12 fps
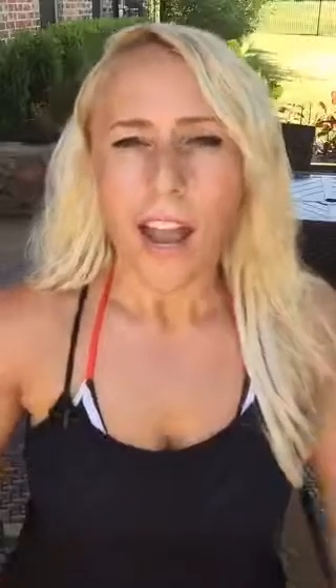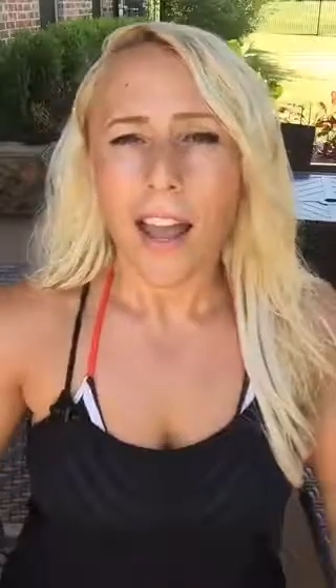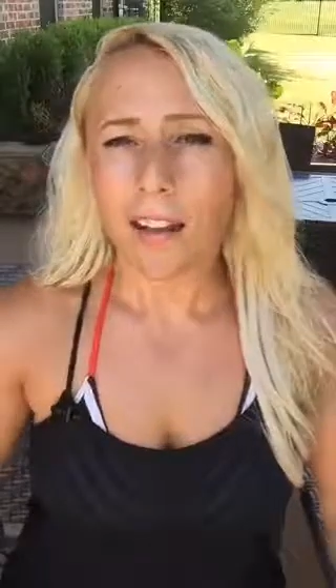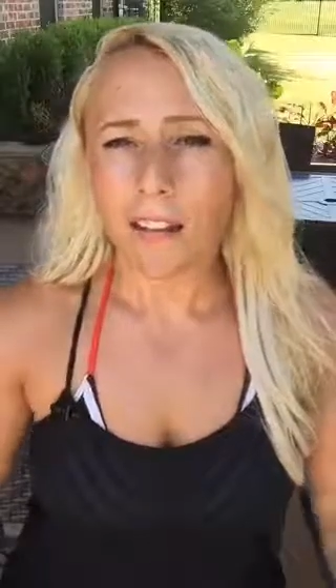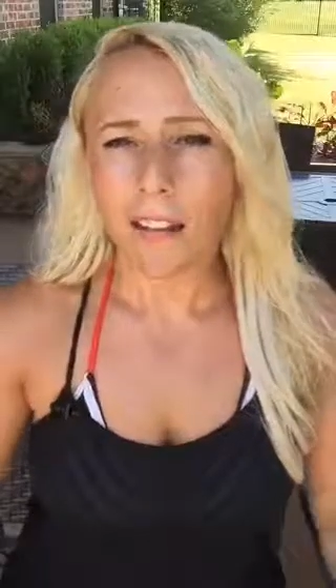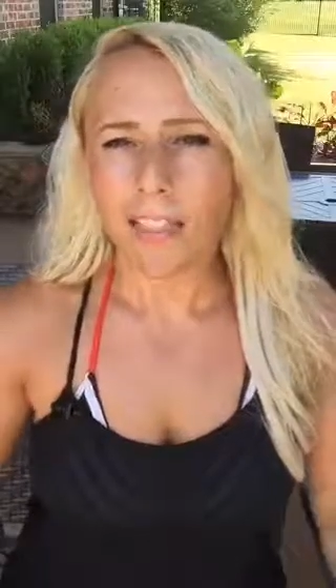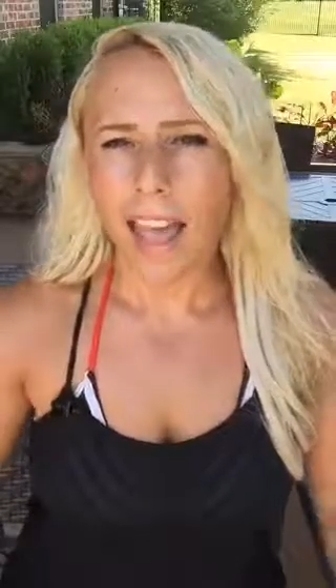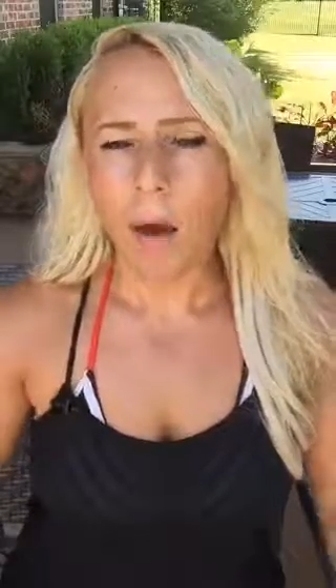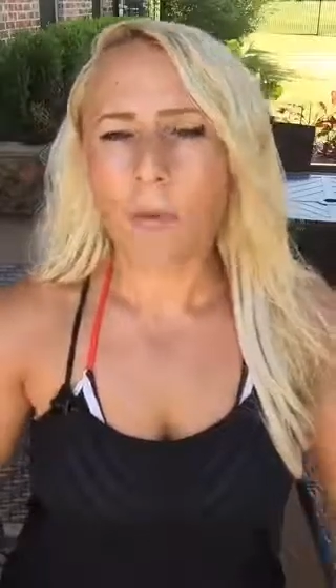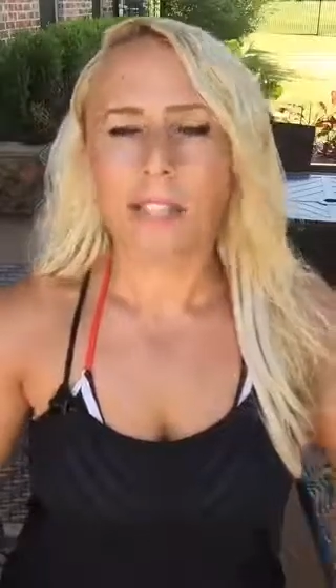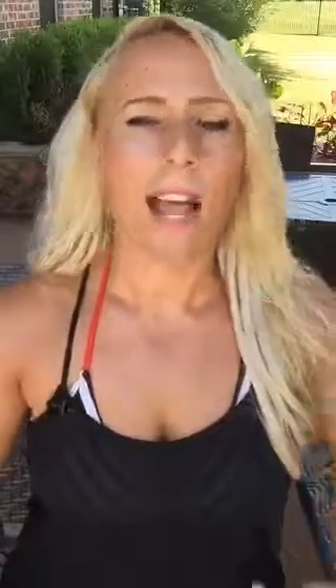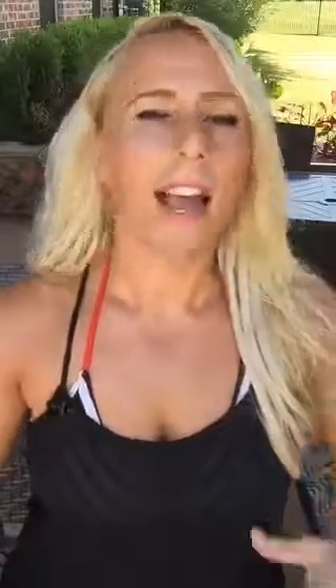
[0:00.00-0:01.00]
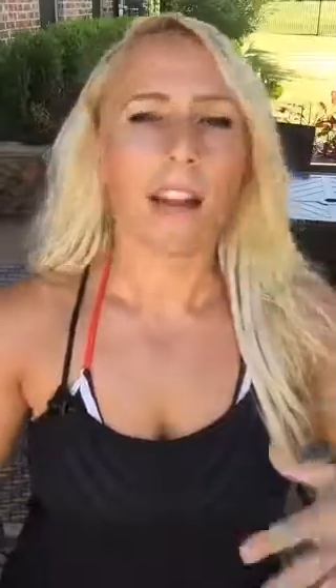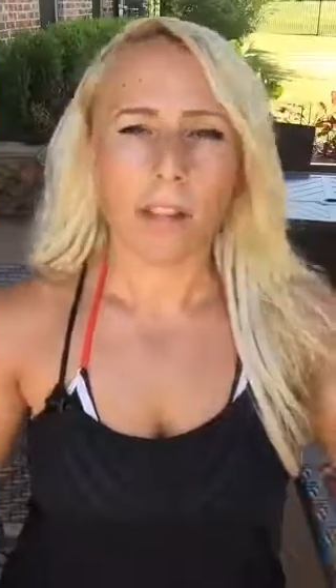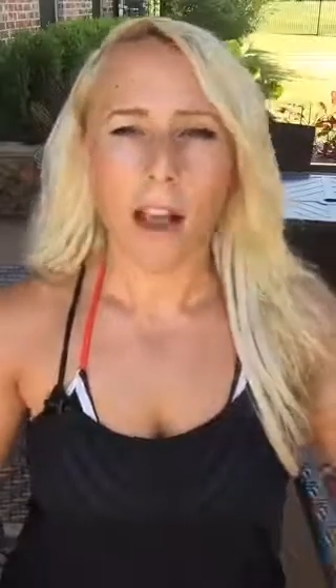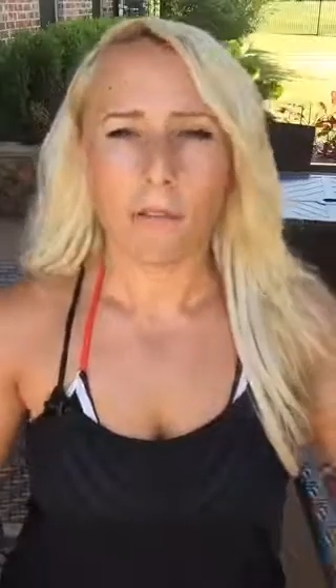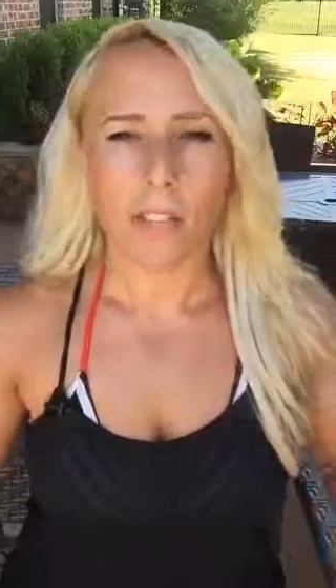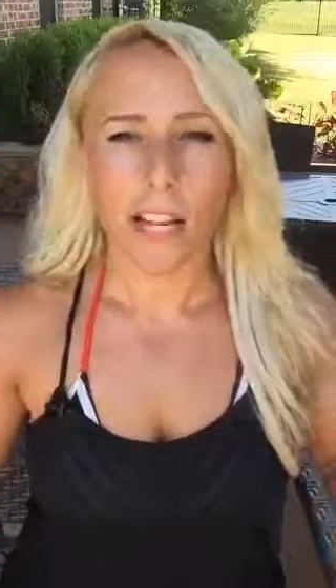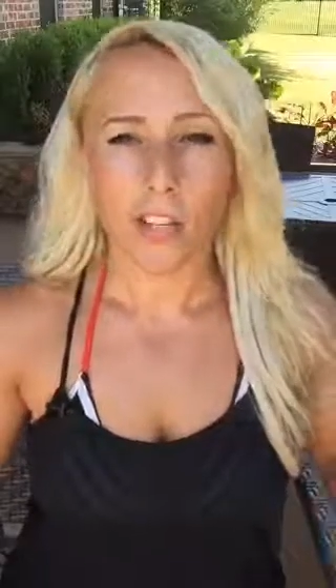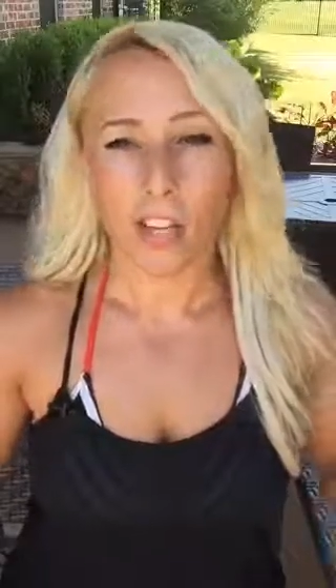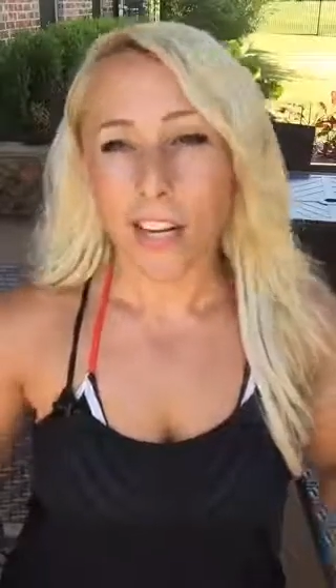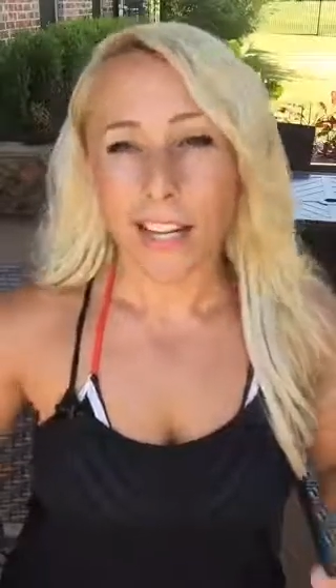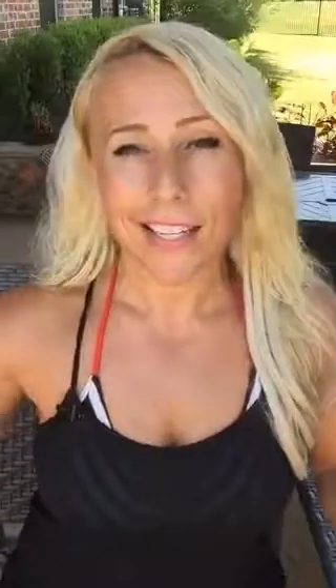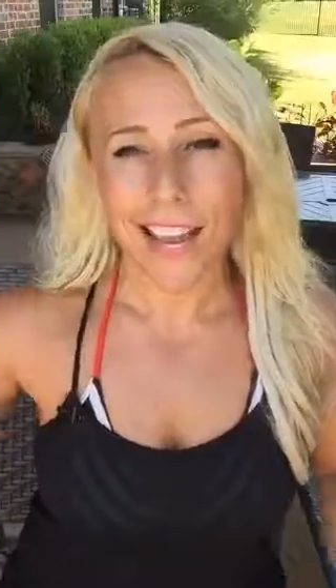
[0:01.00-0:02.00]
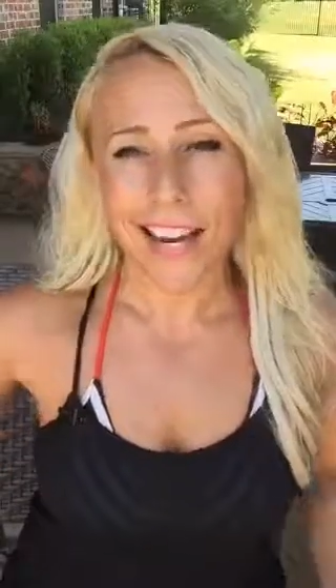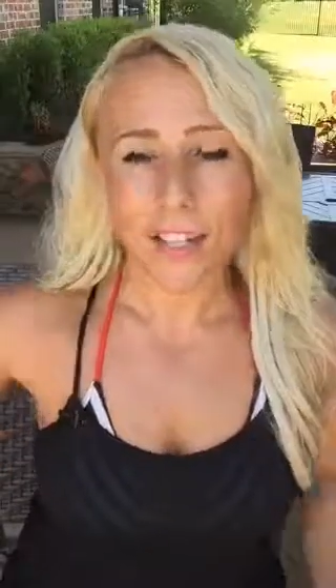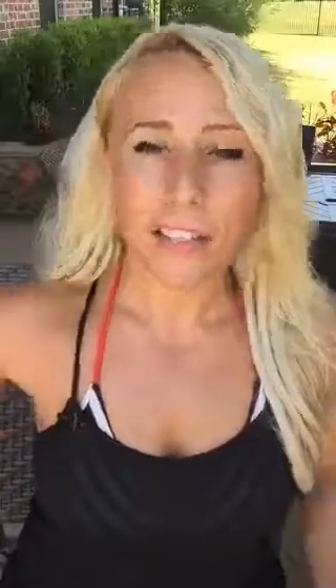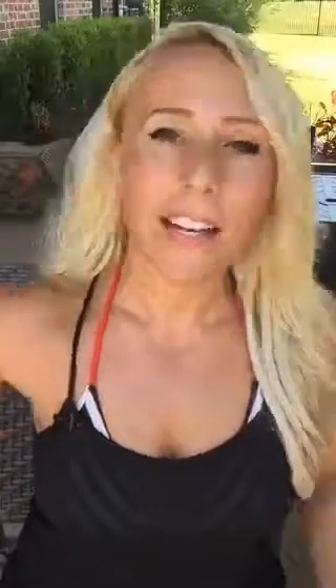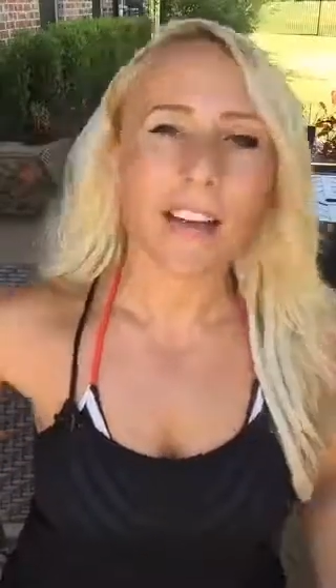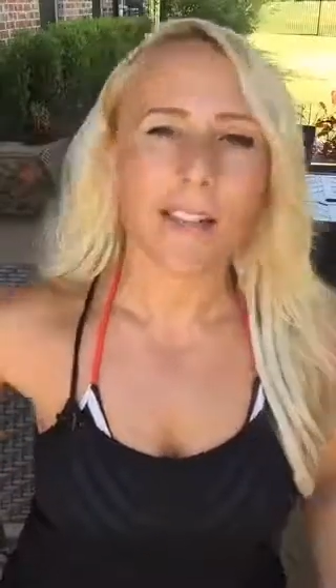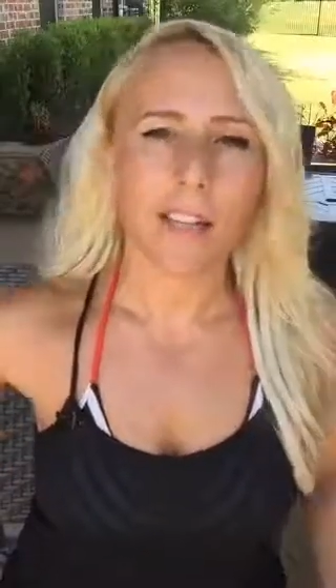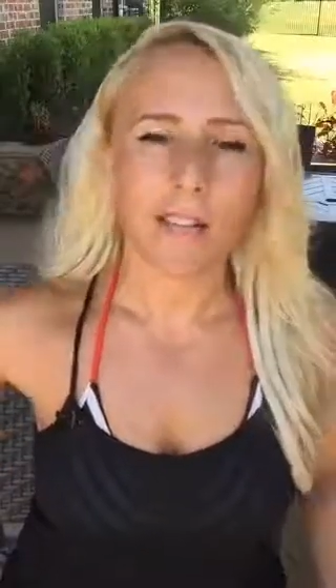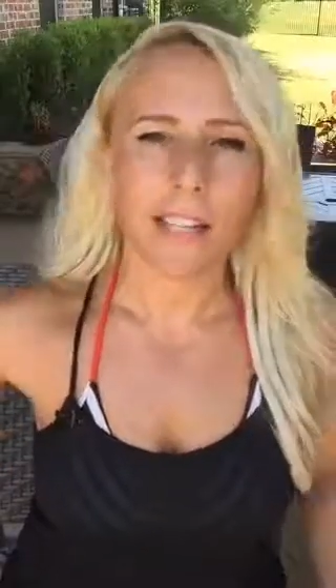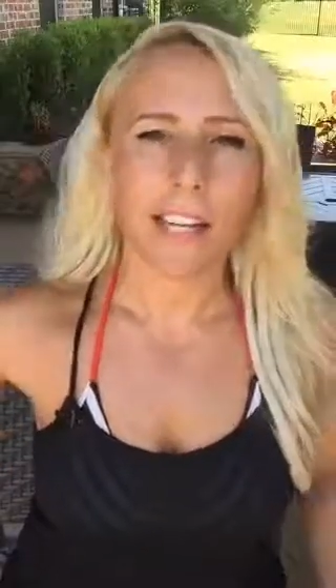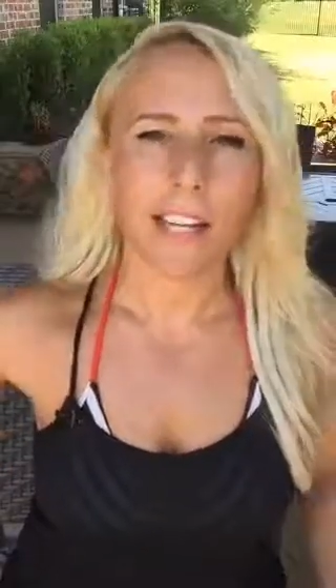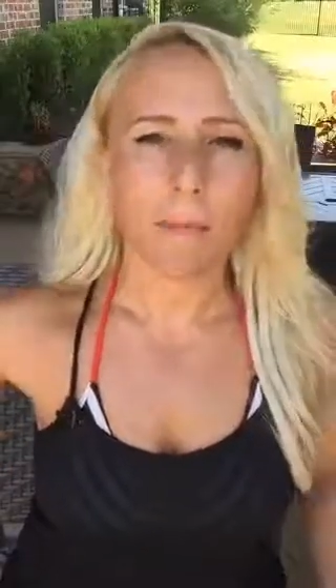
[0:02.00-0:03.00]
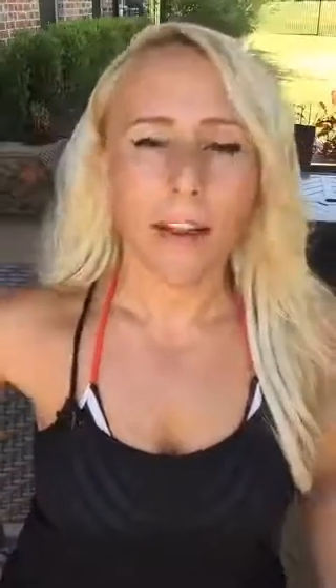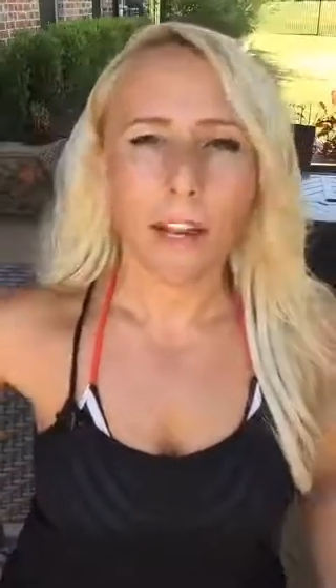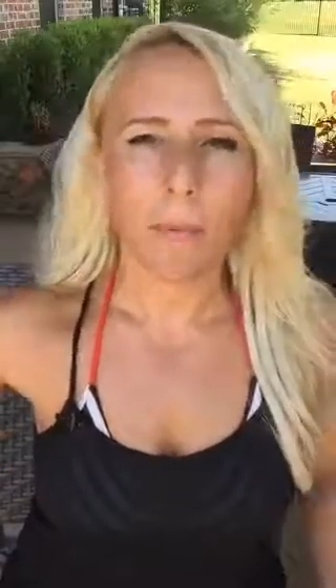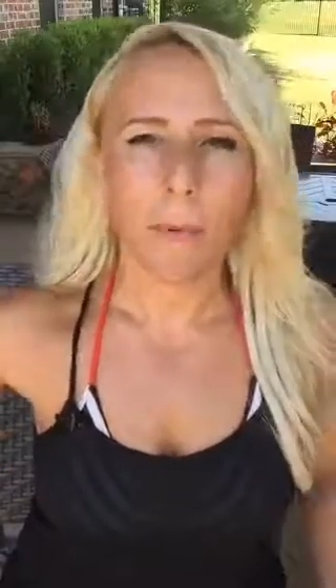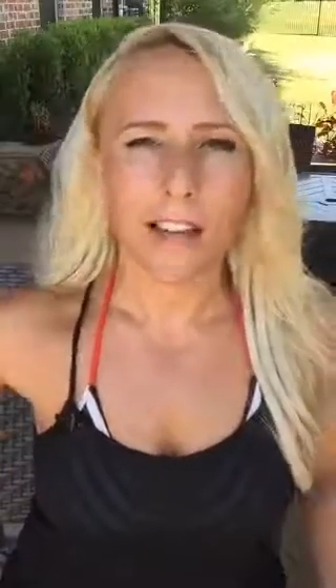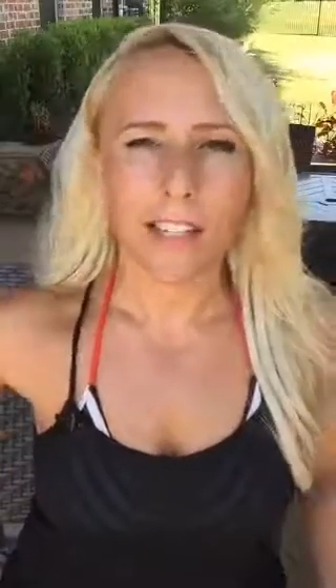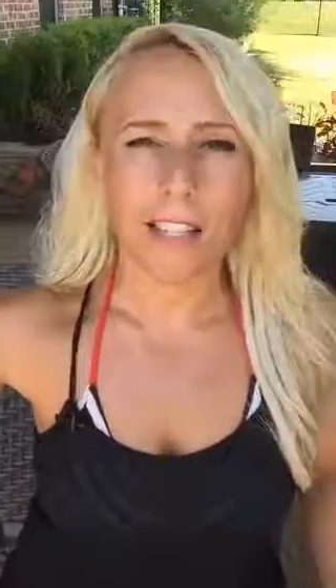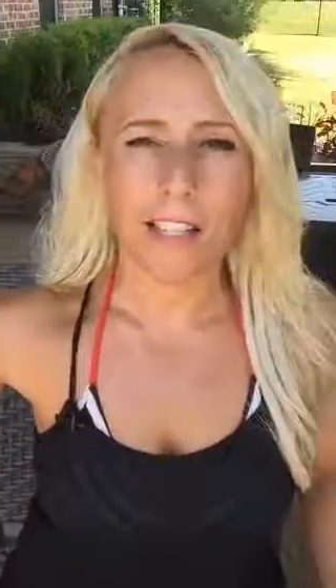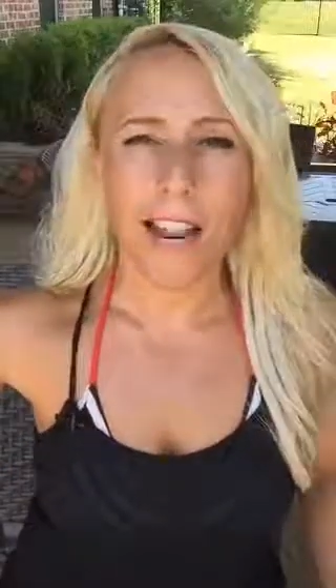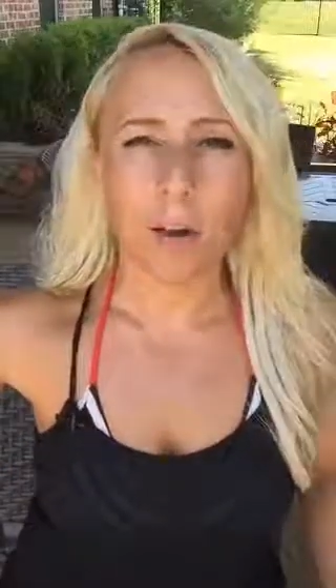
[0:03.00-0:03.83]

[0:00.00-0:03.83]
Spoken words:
And that was kind of the conversation. And it's actually now still sitting in my inbox because